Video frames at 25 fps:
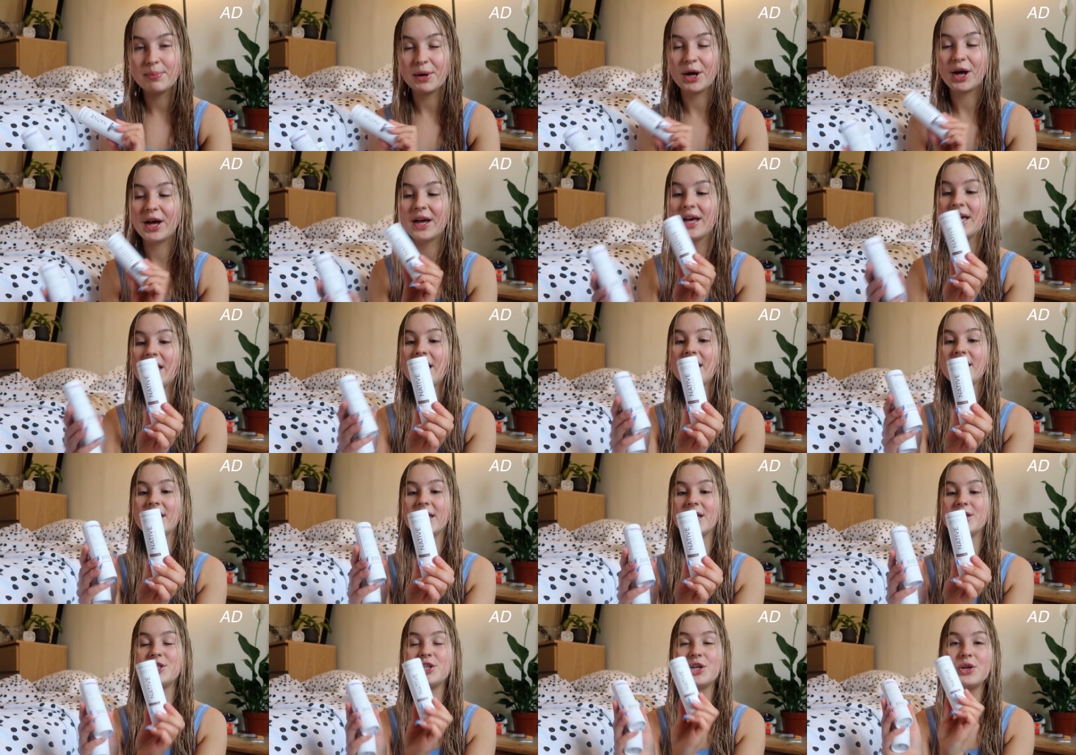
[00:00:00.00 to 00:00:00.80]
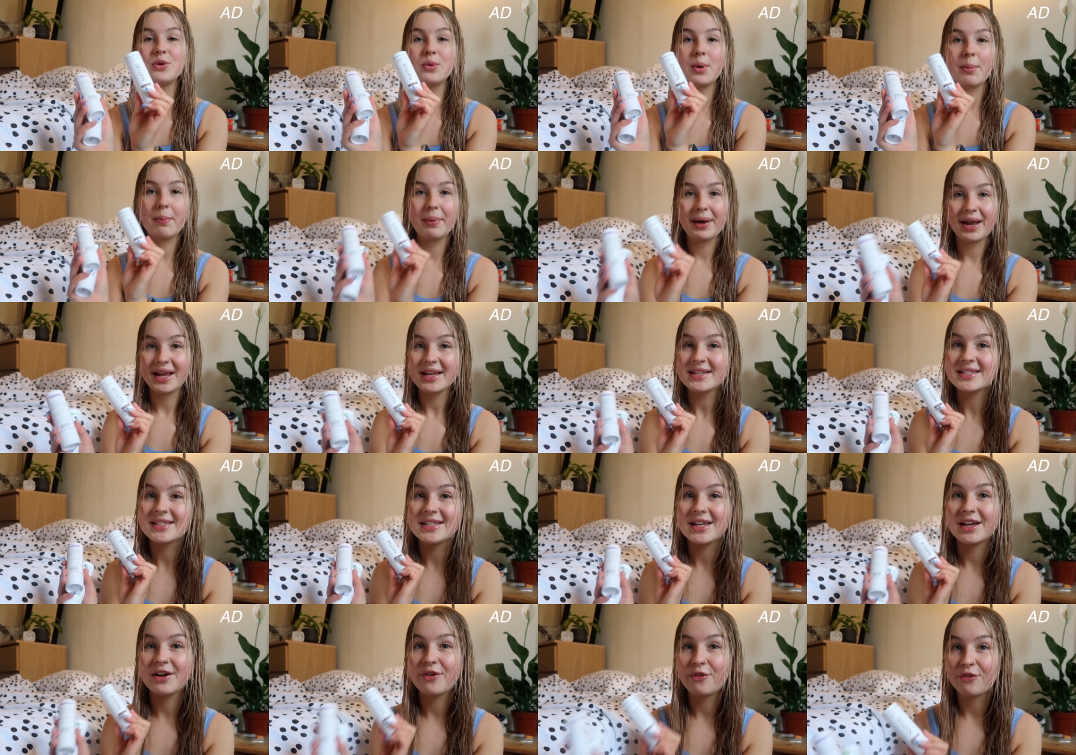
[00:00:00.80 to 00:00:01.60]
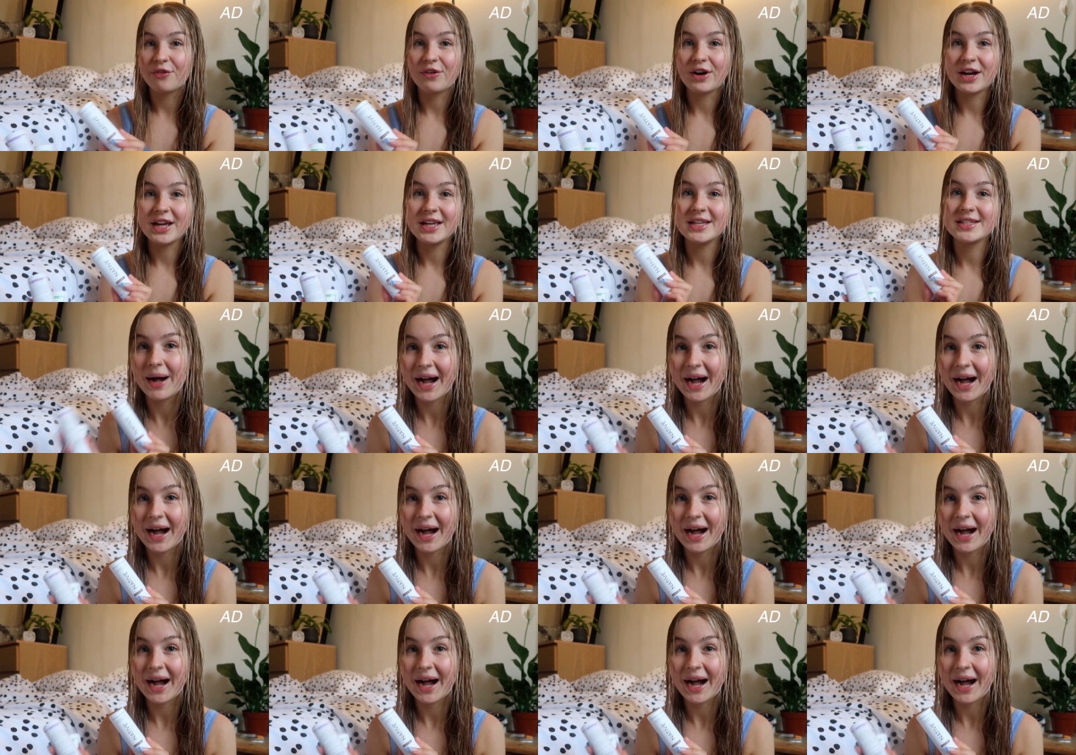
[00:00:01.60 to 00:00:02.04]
but they do plastic free